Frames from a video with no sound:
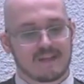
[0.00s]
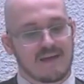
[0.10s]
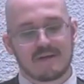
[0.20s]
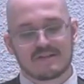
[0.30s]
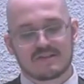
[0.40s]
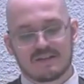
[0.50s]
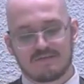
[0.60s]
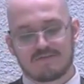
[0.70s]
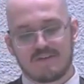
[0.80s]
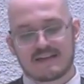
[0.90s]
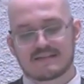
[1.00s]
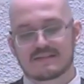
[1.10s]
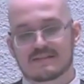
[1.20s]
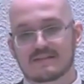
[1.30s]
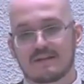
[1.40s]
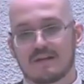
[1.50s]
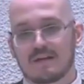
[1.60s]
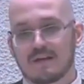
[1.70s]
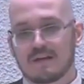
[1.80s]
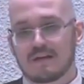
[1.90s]
I must confess,
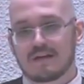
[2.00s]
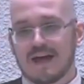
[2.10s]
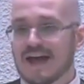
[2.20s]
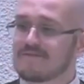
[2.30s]
I